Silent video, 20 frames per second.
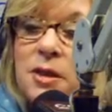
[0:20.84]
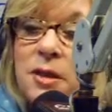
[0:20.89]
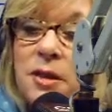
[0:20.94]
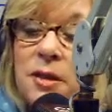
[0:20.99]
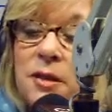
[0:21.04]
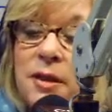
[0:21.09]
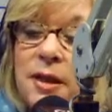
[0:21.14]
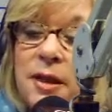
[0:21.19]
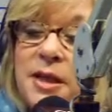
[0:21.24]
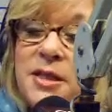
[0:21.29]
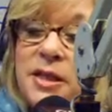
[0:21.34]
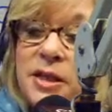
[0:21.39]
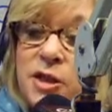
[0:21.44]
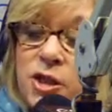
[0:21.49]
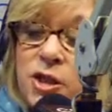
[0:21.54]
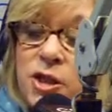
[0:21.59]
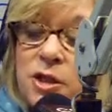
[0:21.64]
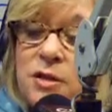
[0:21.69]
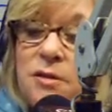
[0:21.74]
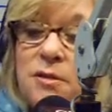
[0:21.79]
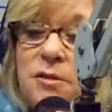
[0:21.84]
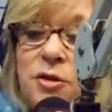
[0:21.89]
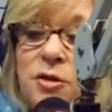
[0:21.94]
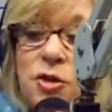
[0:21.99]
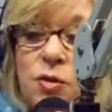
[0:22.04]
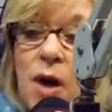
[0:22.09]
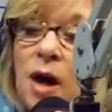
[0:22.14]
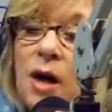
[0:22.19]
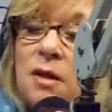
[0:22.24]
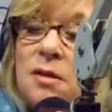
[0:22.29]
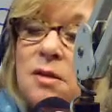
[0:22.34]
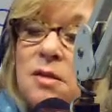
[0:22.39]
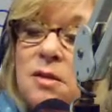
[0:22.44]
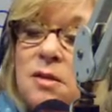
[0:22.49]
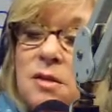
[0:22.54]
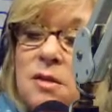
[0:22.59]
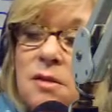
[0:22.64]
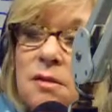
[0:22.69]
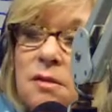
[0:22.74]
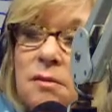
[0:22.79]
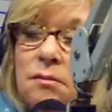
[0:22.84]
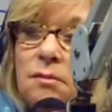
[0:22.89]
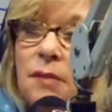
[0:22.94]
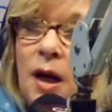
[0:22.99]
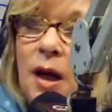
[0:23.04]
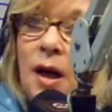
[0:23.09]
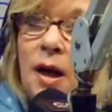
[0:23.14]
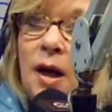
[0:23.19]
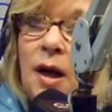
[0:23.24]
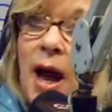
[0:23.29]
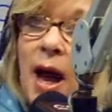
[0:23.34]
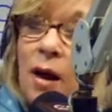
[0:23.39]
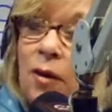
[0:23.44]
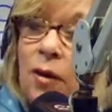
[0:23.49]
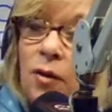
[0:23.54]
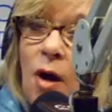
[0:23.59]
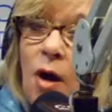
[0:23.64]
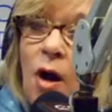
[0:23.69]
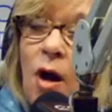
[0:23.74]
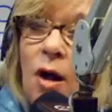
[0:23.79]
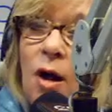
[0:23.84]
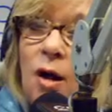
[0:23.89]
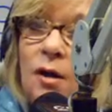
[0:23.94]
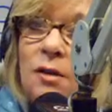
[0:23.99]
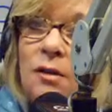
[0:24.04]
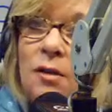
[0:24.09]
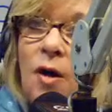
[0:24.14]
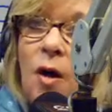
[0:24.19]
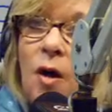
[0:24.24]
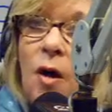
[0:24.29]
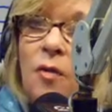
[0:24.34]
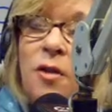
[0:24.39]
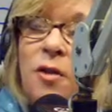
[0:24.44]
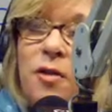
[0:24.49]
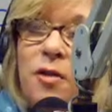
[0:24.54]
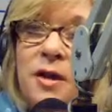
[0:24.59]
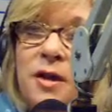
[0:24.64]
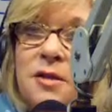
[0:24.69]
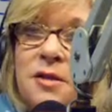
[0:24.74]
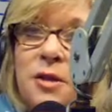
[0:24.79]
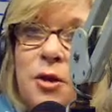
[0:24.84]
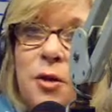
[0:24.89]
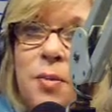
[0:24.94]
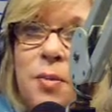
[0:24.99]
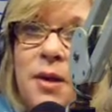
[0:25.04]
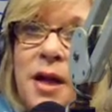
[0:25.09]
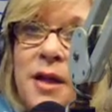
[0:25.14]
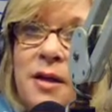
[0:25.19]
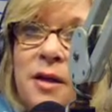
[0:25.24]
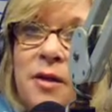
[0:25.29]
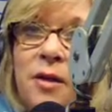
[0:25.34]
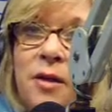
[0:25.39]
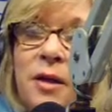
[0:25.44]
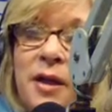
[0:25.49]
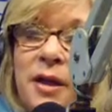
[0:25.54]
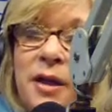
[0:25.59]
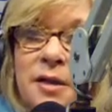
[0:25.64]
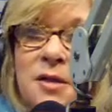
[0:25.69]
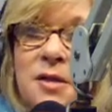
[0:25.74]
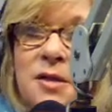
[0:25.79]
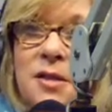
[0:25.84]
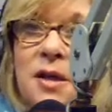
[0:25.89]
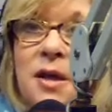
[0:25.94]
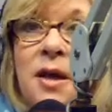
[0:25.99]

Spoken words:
addiction, drugs, alcohol, all the things that are plaguing our kids.